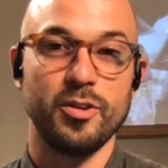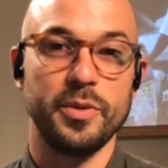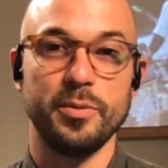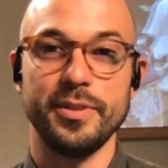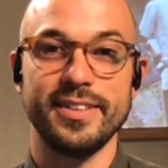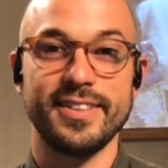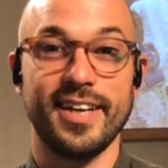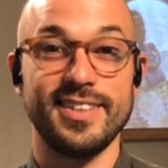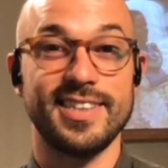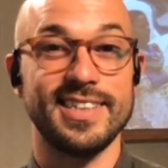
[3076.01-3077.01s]
We will
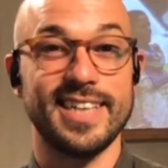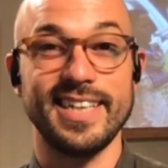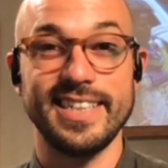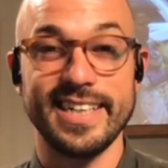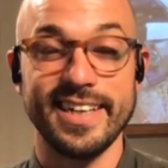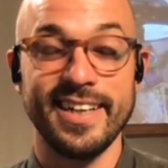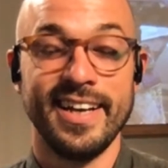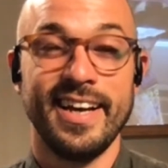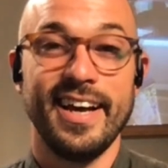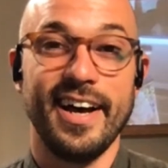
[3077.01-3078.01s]
discuss this idea
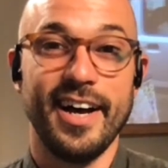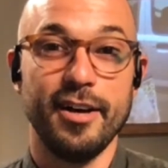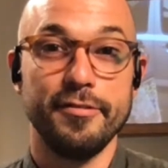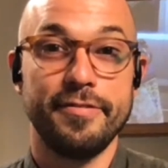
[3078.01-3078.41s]
of